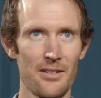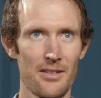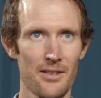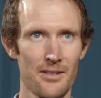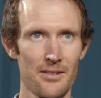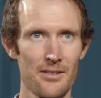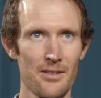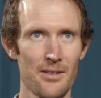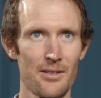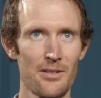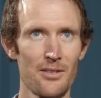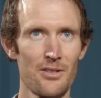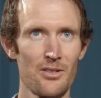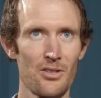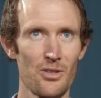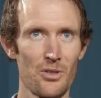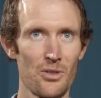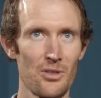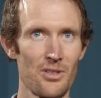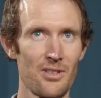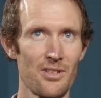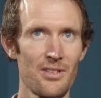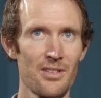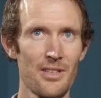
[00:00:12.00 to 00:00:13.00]
distance
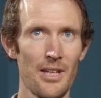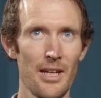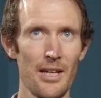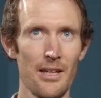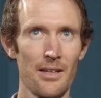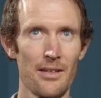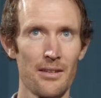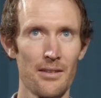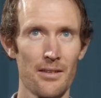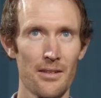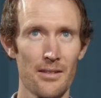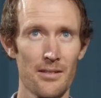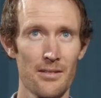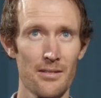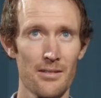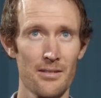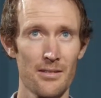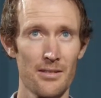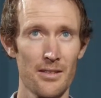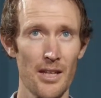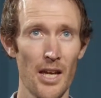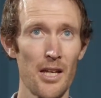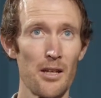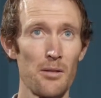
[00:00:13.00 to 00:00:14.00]
students taking the
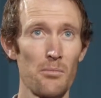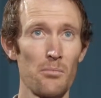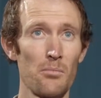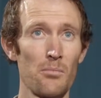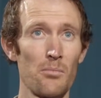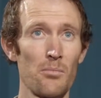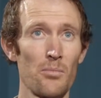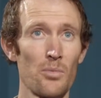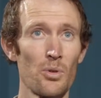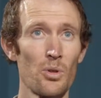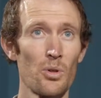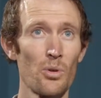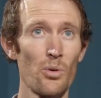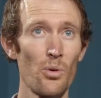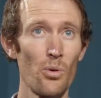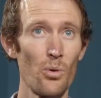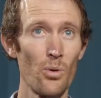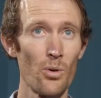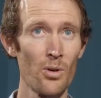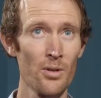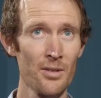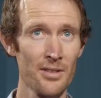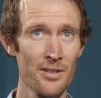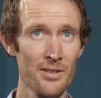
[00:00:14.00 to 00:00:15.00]
same
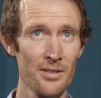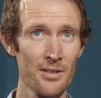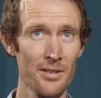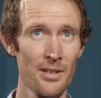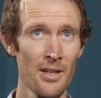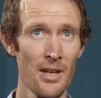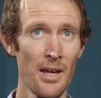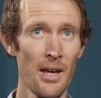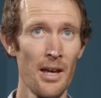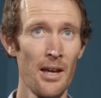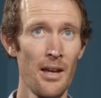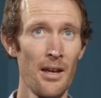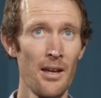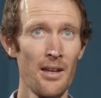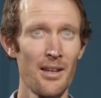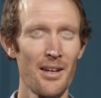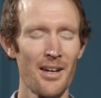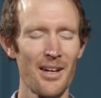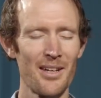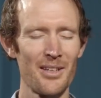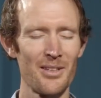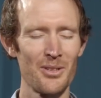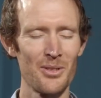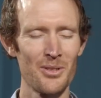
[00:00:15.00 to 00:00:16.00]
course,
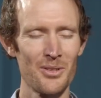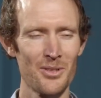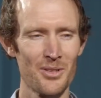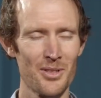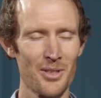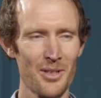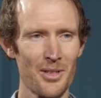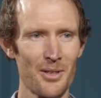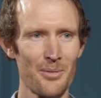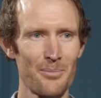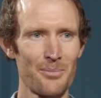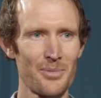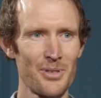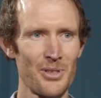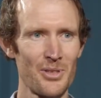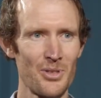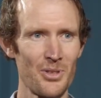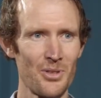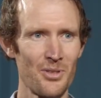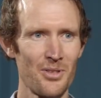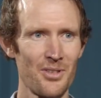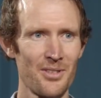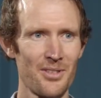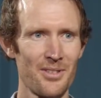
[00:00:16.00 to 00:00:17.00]
I used to
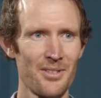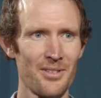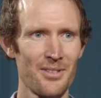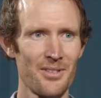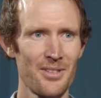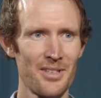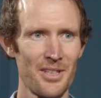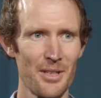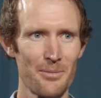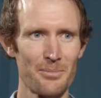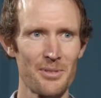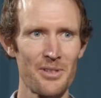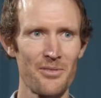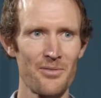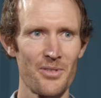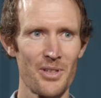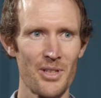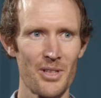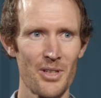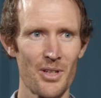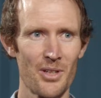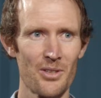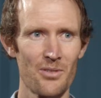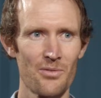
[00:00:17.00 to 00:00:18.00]
produce separate
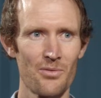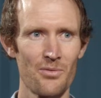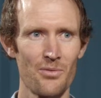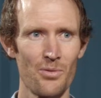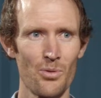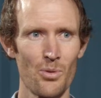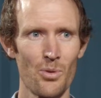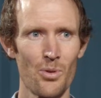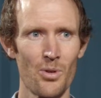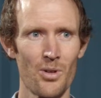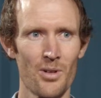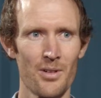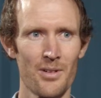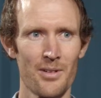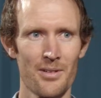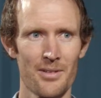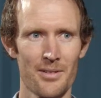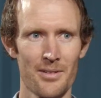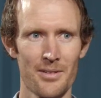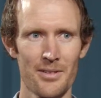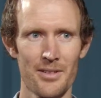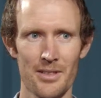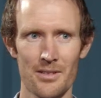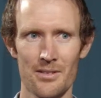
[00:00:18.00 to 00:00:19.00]
videos for
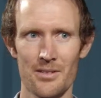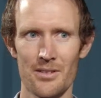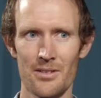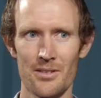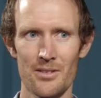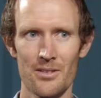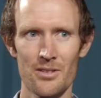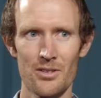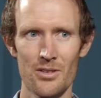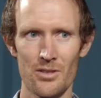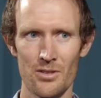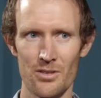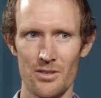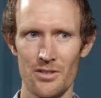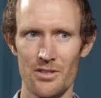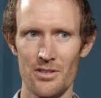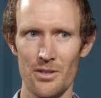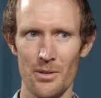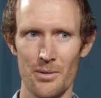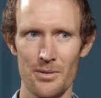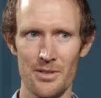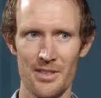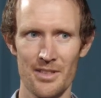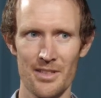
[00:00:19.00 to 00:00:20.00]
distance students. So
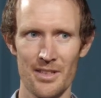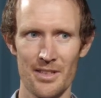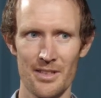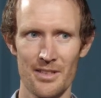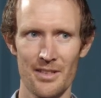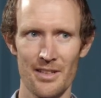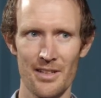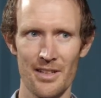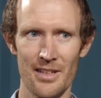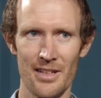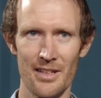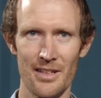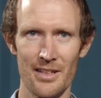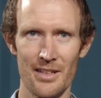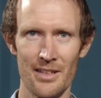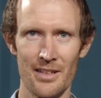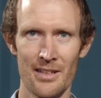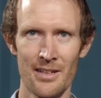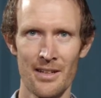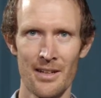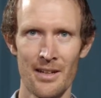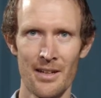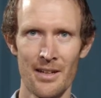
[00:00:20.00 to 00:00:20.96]
I was essentially